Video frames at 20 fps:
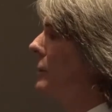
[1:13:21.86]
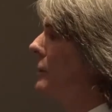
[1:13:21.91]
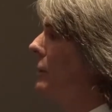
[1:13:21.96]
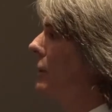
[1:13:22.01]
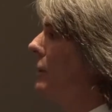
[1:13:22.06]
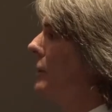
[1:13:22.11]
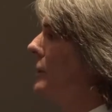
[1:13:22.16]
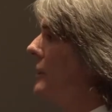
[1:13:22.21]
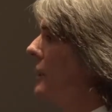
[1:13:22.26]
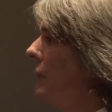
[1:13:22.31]

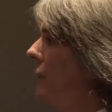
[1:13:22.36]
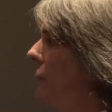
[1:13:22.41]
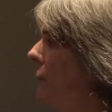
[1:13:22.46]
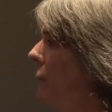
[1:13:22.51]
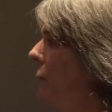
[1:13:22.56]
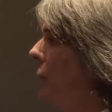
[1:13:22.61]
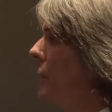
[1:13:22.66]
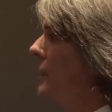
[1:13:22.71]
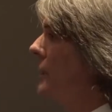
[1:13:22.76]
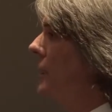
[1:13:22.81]
return instead of a
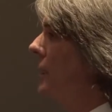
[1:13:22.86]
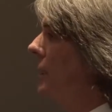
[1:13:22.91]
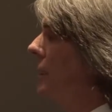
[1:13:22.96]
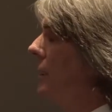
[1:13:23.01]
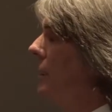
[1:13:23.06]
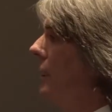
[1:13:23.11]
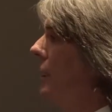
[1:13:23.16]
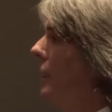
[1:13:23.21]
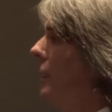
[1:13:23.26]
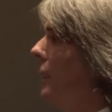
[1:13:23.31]

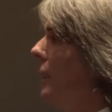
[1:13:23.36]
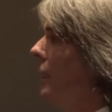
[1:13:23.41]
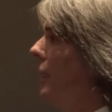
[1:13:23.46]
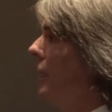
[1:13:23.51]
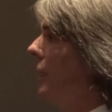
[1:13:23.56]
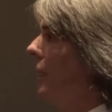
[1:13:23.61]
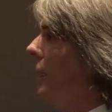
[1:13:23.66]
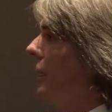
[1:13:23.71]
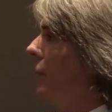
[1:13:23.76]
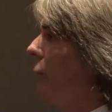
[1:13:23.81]
14%,
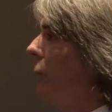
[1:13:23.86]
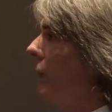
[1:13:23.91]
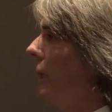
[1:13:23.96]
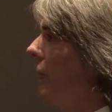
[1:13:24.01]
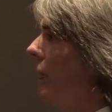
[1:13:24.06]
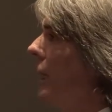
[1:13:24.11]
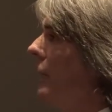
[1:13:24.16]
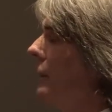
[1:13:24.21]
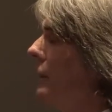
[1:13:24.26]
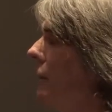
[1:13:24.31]
and we
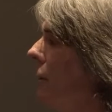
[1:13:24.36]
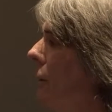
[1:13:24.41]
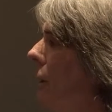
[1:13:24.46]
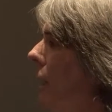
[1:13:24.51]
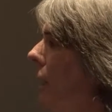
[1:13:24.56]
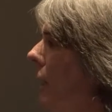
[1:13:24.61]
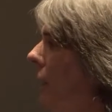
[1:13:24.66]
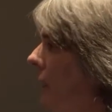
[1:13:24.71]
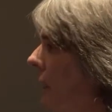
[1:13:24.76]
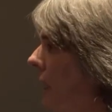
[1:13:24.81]
got,
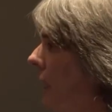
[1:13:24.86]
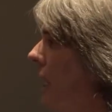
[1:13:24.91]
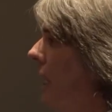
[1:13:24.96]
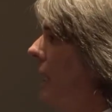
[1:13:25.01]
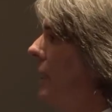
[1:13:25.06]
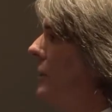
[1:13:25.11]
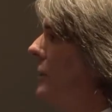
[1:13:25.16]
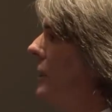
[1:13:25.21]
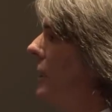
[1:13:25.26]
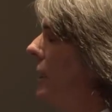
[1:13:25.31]
a
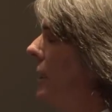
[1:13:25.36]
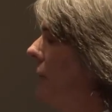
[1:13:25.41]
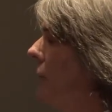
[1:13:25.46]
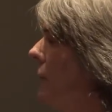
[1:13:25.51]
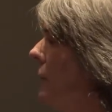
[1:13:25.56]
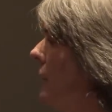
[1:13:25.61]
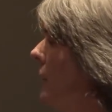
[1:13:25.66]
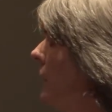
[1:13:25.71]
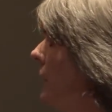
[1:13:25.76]
handshake for